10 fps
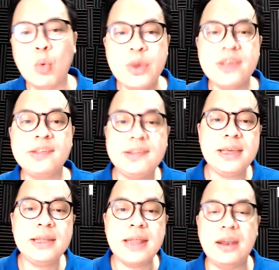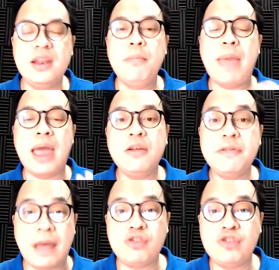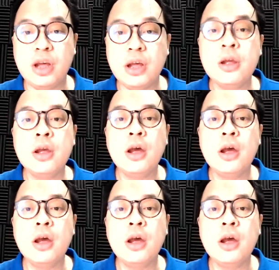we see that the manufacture